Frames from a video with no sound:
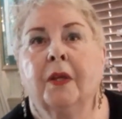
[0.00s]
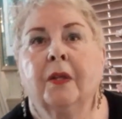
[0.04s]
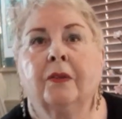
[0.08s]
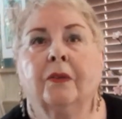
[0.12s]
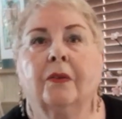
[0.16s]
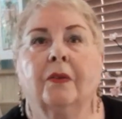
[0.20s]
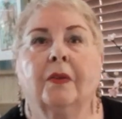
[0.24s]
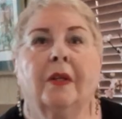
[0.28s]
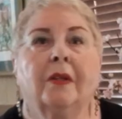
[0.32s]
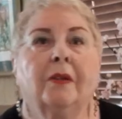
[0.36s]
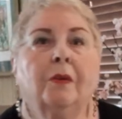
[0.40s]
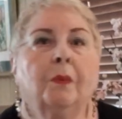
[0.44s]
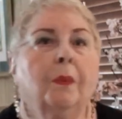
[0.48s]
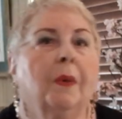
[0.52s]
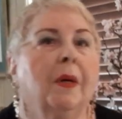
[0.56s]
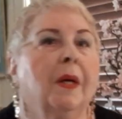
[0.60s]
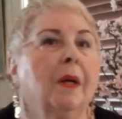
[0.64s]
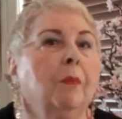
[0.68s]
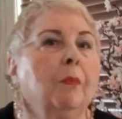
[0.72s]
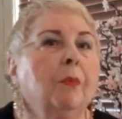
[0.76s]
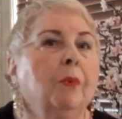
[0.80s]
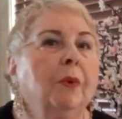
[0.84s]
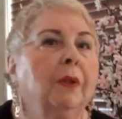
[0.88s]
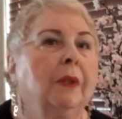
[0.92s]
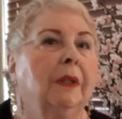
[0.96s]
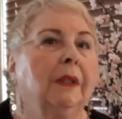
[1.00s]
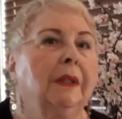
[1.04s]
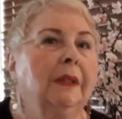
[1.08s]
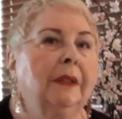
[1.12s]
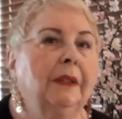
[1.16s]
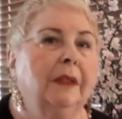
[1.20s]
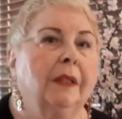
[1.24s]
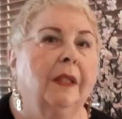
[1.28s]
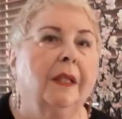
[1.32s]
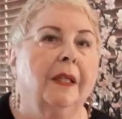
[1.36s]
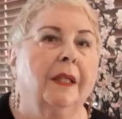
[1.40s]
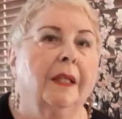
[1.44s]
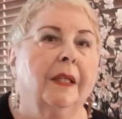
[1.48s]
So that's why I'm really
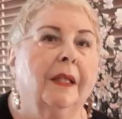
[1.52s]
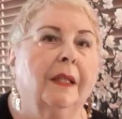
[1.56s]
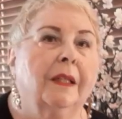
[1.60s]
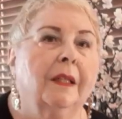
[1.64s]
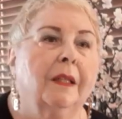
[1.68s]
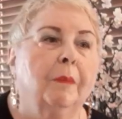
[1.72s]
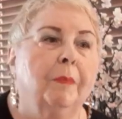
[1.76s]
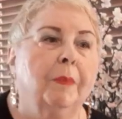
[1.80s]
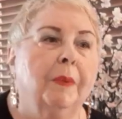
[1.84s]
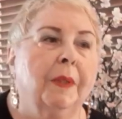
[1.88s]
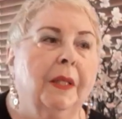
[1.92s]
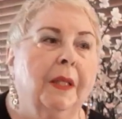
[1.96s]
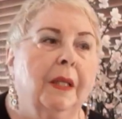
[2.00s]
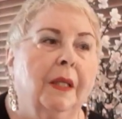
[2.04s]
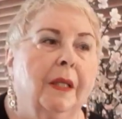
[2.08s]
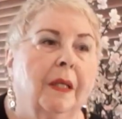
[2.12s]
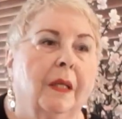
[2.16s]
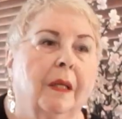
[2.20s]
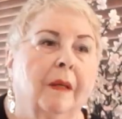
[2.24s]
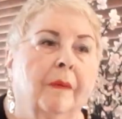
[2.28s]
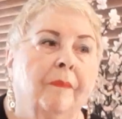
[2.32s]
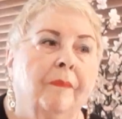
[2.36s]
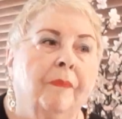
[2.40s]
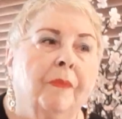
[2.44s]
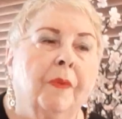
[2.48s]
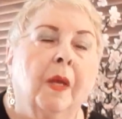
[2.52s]
starting at the beginning.